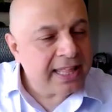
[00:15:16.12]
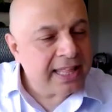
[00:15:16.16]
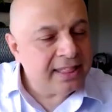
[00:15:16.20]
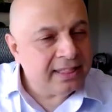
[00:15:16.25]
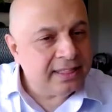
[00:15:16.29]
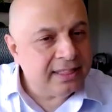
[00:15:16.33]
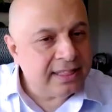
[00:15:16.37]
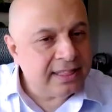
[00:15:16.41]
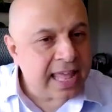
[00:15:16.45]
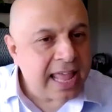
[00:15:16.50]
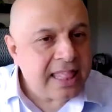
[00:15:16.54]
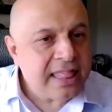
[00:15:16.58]

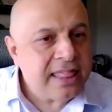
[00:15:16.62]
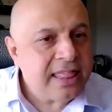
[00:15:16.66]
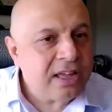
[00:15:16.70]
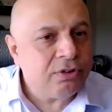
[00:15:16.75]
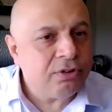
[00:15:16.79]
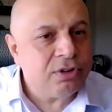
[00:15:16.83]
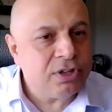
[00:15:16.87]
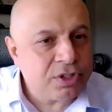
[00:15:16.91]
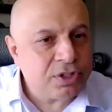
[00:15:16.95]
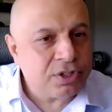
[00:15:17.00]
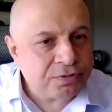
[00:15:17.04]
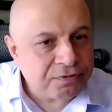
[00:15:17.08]
And then
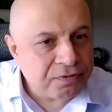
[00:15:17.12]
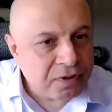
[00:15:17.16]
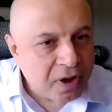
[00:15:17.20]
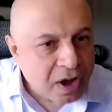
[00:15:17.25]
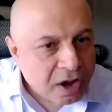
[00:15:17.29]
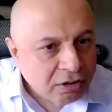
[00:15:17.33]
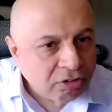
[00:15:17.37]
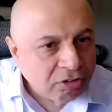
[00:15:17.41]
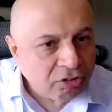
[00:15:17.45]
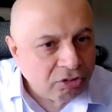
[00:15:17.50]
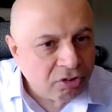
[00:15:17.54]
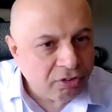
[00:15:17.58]
there is
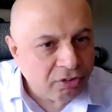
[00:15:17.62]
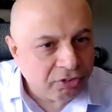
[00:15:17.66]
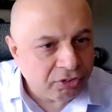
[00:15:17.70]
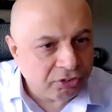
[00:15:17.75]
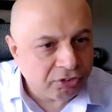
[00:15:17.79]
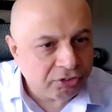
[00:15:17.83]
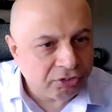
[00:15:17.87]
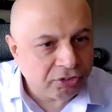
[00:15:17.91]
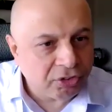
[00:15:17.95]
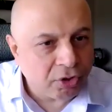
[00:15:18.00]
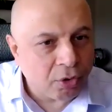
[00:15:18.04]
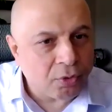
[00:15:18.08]
functional
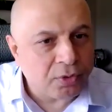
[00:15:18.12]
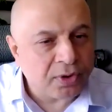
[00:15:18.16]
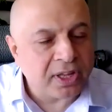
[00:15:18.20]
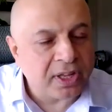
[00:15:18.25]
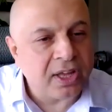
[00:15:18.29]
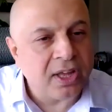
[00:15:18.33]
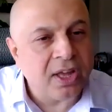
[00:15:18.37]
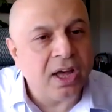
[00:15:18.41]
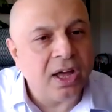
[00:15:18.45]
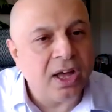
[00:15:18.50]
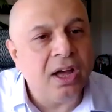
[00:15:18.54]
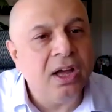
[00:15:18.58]

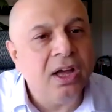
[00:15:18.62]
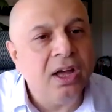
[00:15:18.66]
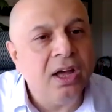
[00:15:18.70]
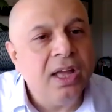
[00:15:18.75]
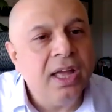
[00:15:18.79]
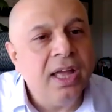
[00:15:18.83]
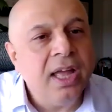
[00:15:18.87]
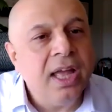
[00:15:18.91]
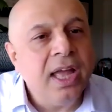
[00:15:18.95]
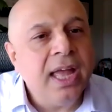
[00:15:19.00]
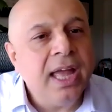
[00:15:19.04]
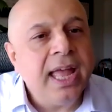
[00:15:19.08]

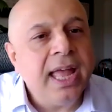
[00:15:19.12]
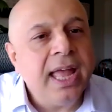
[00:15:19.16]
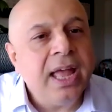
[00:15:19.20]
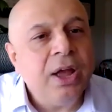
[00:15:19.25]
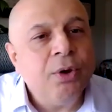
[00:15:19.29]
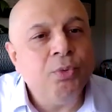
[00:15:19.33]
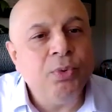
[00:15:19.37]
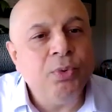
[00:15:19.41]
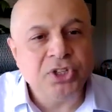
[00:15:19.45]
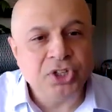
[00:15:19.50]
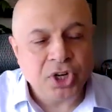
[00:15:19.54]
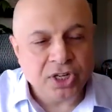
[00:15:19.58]
dystonia,
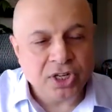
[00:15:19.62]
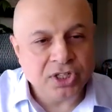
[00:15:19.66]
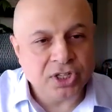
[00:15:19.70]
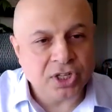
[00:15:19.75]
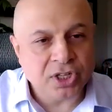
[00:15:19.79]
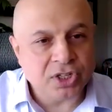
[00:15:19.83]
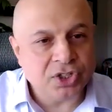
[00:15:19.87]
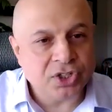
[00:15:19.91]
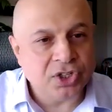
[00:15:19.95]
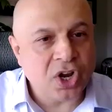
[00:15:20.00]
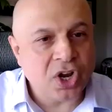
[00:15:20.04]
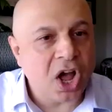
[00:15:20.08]
which
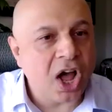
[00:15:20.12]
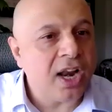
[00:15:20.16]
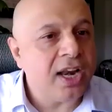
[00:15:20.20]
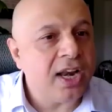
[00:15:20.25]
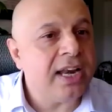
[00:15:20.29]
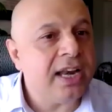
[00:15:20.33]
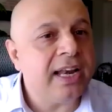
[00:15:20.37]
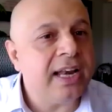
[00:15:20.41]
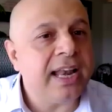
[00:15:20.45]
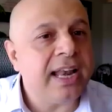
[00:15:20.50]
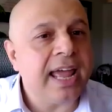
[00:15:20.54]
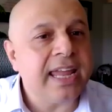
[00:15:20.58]
does
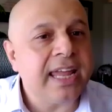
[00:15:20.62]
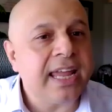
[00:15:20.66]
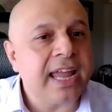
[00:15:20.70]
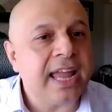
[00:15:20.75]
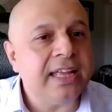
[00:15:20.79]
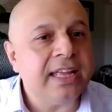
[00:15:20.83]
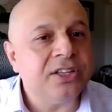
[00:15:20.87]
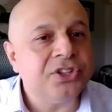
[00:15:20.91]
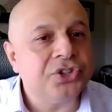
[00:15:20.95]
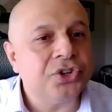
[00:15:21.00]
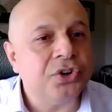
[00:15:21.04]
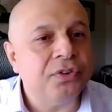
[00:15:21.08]
not,
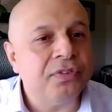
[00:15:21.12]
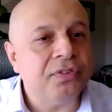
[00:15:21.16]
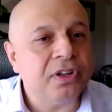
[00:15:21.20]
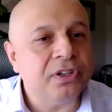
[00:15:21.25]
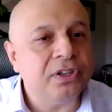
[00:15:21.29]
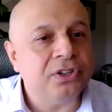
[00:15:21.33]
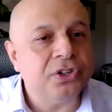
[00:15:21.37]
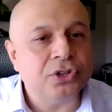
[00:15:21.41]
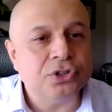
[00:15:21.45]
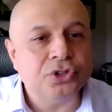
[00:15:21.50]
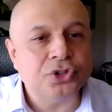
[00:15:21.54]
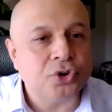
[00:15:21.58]
like
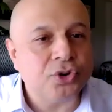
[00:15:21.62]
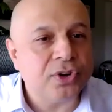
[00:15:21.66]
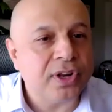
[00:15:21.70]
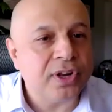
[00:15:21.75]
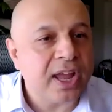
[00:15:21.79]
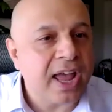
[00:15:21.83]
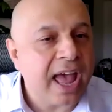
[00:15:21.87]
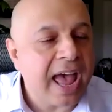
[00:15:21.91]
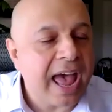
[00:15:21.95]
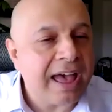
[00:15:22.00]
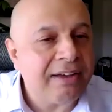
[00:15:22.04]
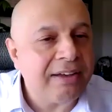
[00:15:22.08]
cervical
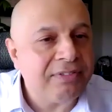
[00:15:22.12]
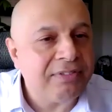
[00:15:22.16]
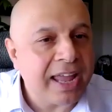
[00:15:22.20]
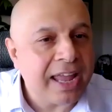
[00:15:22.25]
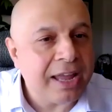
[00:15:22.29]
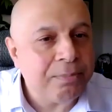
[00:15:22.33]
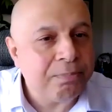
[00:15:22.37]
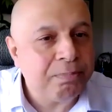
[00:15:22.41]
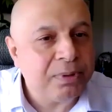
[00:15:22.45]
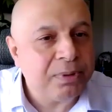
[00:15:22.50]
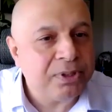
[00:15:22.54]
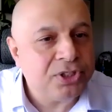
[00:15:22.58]
dystonia, have
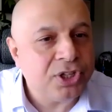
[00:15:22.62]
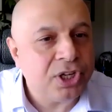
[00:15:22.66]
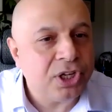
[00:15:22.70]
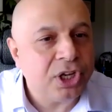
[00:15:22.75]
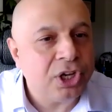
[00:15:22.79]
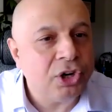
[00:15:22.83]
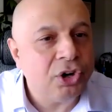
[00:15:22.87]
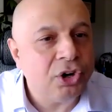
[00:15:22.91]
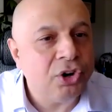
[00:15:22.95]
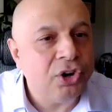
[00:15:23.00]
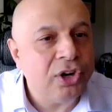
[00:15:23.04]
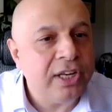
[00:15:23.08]
a
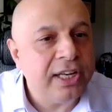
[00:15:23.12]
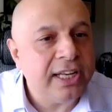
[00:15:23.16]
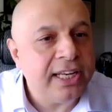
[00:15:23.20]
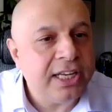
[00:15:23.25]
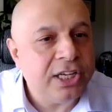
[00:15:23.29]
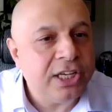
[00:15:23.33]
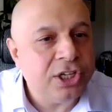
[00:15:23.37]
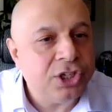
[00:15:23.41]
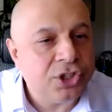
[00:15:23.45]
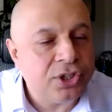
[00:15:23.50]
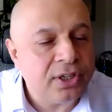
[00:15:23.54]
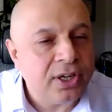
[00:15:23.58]
particular
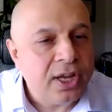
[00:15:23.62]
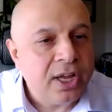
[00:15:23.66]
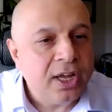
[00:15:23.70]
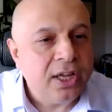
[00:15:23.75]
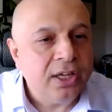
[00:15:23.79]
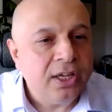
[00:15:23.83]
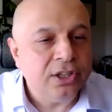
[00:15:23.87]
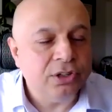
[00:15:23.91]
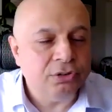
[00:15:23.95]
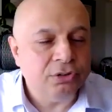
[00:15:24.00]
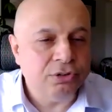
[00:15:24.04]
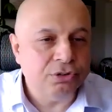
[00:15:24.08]
lesion.
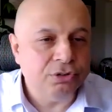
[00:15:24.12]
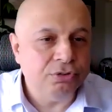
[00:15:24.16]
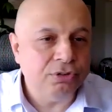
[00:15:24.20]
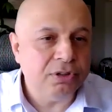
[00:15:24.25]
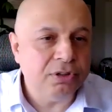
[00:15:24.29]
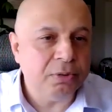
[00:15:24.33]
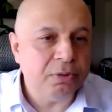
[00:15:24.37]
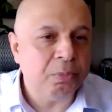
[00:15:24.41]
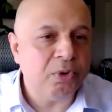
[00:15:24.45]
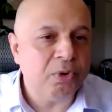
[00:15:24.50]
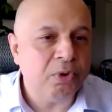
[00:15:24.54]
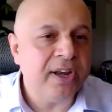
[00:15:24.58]
You
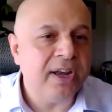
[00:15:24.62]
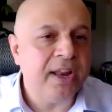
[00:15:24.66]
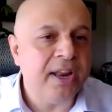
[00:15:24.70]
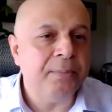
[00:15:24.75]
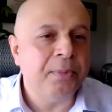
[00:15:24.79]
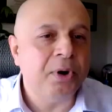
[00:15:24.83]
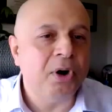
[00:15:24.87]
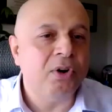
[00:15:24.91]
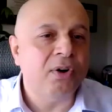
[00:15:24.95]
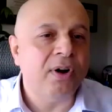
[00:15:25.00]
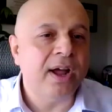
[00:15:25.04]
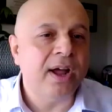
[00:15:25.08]
do the brain
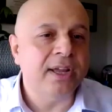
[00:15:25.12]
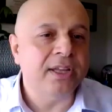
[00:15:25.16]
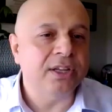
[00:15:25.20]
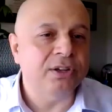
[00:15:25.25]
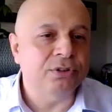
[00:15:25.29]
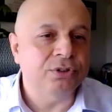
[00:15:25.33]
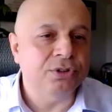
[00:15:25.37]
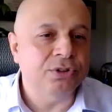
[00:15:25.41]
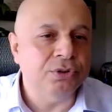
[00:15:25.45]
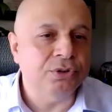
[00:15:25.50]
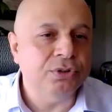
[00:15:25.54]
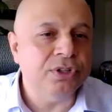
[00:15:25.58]
MRI,
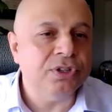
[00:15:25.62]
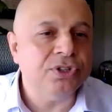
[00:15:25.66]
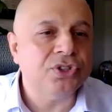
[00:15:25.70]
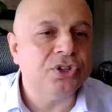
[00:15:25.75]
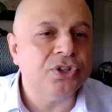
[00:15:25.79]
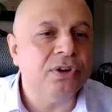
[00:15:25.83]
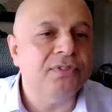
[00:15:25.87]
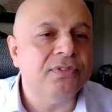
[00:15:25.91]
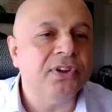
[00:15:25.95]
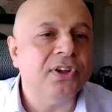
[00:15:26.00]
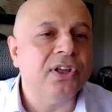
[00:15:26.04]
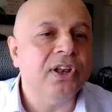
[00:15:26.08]
you do the
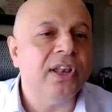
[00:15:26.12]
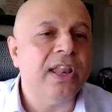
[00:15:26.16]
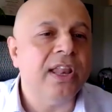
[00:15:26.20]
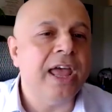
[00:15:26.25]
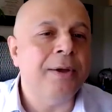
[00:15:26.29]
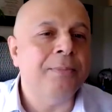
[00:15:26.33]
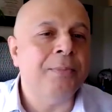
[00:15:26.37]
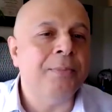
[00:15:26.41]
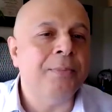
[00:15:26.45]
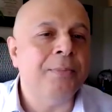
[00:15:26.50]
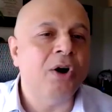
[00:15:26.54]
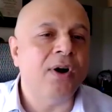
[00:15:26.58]
cervical
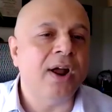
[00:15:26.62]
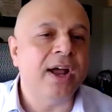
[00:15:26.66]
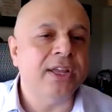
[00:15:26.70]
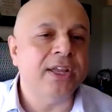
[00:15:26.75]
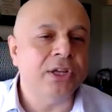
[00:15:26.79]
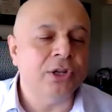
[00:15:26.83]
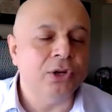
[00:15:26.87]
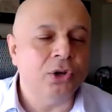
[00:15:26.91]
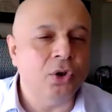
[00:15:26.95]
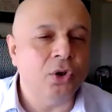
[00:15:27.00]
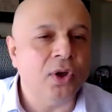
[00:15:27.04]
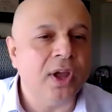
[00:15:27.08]

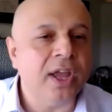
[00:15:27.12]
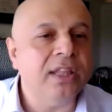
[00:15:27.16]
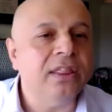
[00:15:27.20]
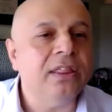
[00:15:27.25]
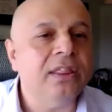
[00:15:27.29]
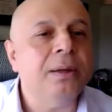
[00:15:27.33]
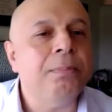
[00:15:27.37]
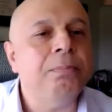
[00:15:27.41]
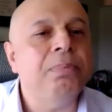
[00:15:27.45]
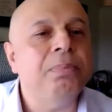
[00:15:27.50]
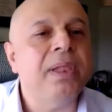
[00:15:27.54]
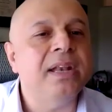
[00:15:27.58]
MRI, you look
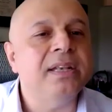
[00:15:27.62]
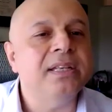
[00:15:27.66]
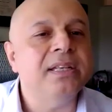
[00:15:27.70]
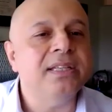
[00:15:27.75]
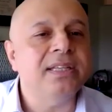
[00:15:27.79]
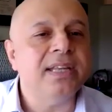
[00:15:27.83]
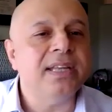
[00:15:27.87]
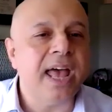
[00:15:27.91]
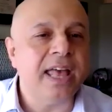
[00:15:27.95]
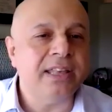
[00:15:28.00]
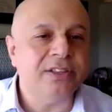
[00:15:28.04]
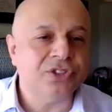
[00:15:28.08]
at the
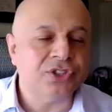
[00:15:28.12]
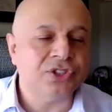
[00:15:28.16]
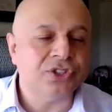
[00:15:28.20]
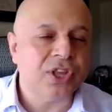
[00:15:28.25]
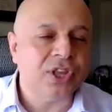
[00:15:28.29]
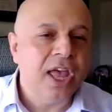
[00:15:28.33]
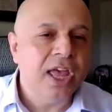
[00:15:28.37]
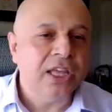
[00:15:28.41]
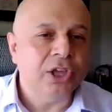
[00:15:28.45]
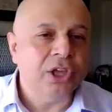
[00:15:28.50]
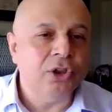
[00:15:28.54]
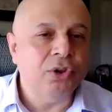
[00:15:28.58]
blood
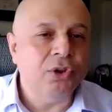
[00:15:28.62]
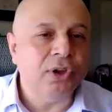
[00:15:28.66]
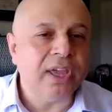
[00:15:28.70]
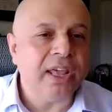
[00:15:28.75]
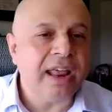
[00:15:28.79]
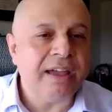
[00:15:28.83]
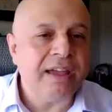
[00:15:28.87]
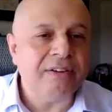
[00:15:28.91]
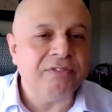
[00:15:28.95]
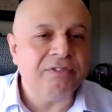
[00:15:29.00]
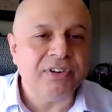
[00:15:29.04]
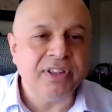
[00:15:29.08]
tests, you
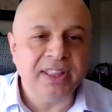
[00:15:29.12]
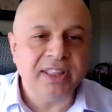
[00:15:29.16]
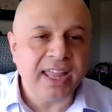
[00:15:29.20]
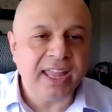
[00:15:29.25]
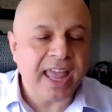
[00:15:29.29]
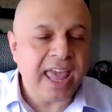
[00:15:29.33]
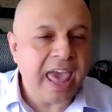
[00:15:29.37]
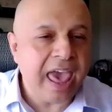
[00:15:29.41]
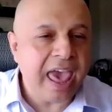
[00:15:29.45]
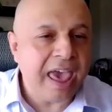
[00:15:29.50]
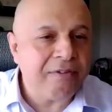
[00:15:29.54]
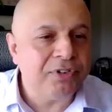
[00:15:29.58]
look at
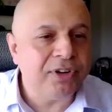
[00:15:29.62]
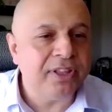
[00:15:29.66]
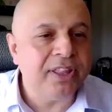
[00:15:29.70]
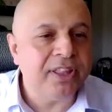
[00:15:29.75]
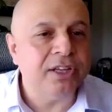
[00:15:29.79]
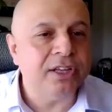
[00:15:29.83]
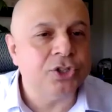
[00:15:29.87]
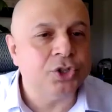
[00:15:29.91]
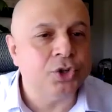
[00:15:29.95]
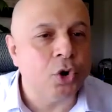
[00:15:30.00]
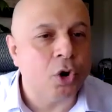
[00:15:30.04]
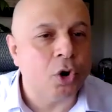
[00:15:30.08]
everything,
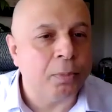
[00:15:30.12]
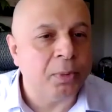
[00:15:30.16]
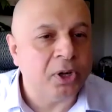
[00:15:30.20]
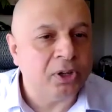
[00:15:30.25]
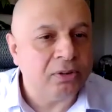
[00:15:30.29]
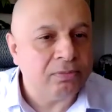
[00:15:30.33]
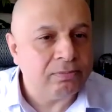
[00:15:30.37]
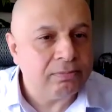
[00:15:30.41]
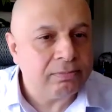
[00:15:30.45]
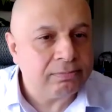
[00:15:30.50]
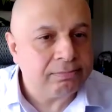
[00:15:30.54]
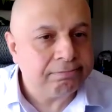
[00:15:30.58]
everything is
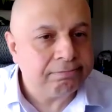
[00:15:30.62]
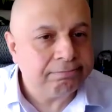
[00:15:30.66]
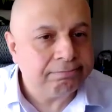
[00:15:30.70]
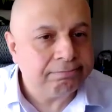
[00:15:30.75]
normal.